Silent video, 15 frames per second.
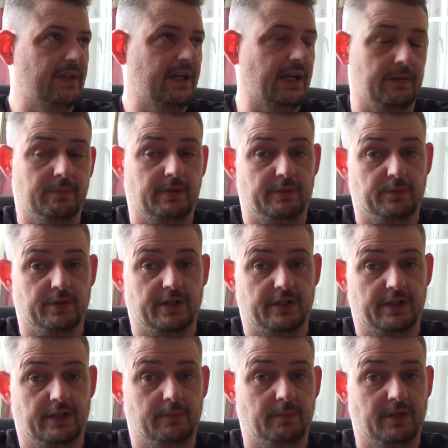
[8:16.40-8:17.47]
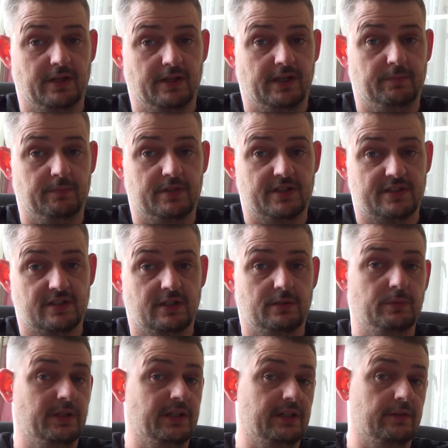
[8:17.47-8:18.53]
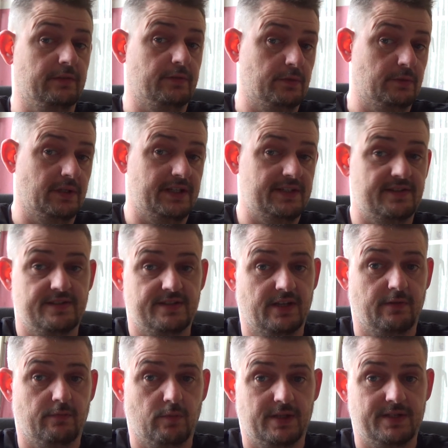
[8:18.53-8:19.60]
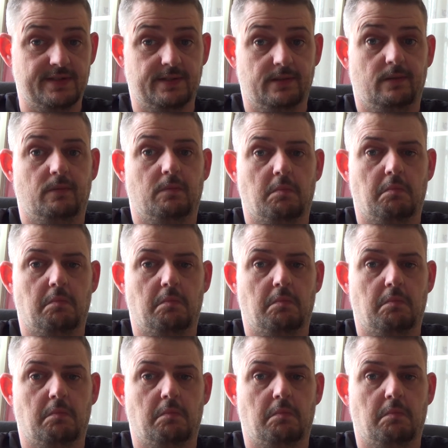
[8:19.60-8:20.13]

I'm playing with the Gundam and a knight, because only we need 2 knights instead of 1, so